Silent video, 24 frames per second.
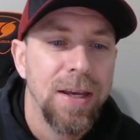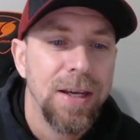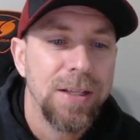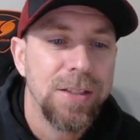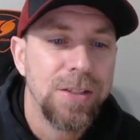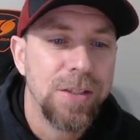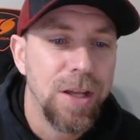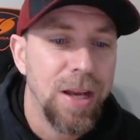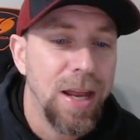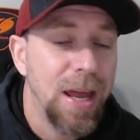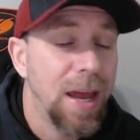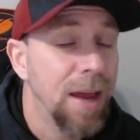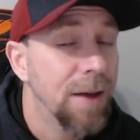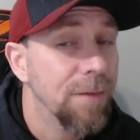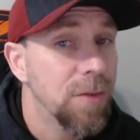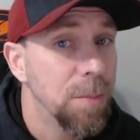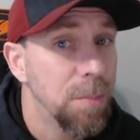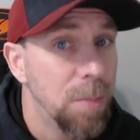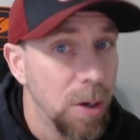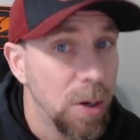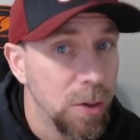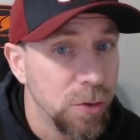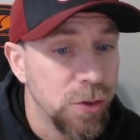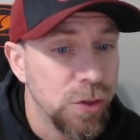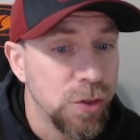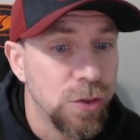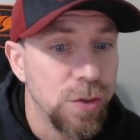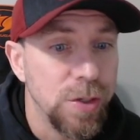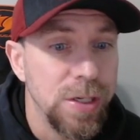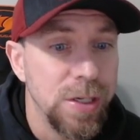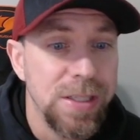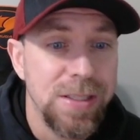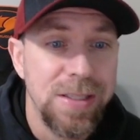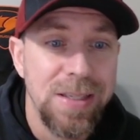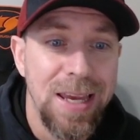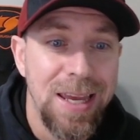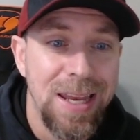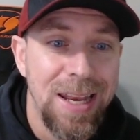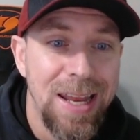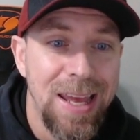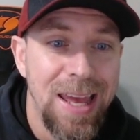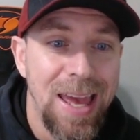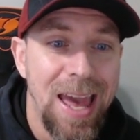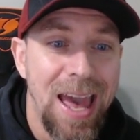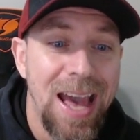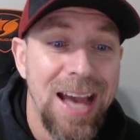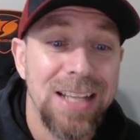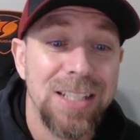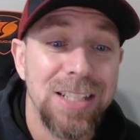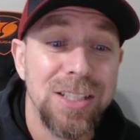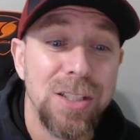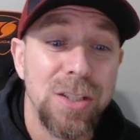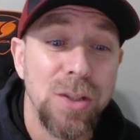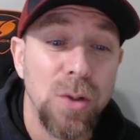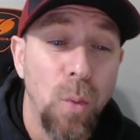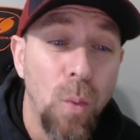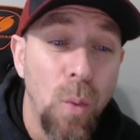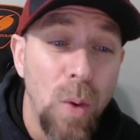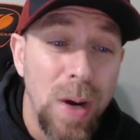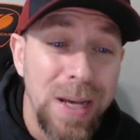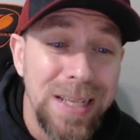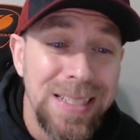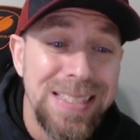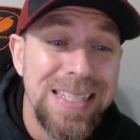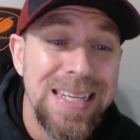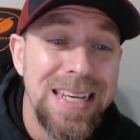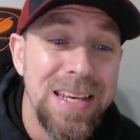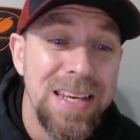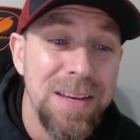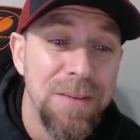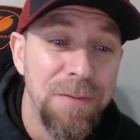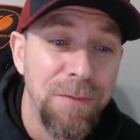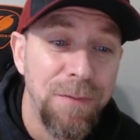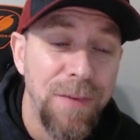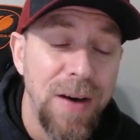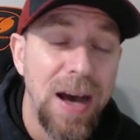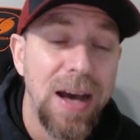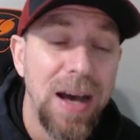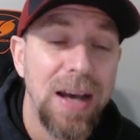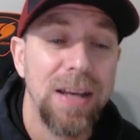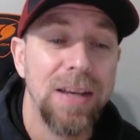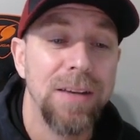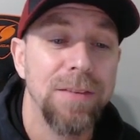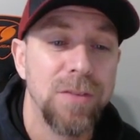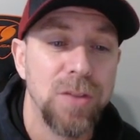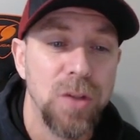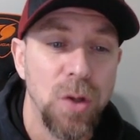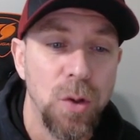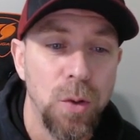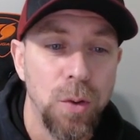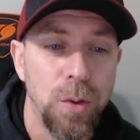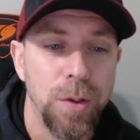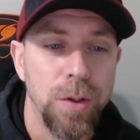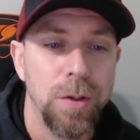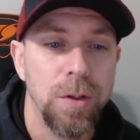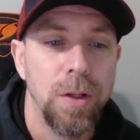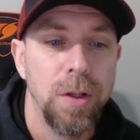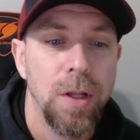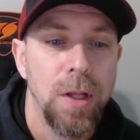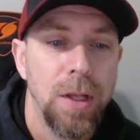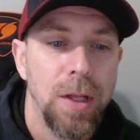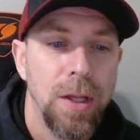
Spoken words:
It's going to have the most treats in it at 25 total.